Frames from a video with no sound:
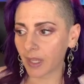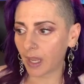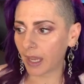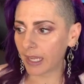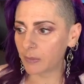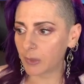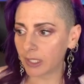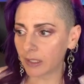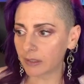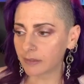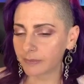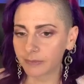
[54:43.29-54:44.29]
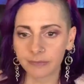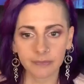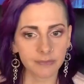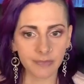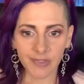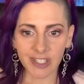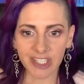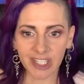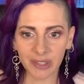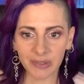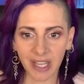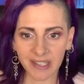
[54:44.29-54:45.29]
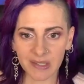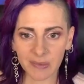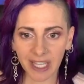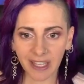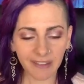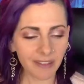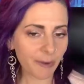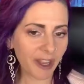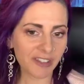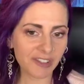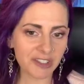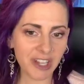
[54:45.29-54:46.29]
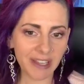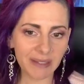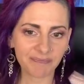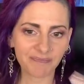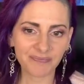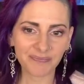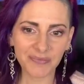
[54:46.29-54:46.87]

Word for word: I will see you next week at the regular time.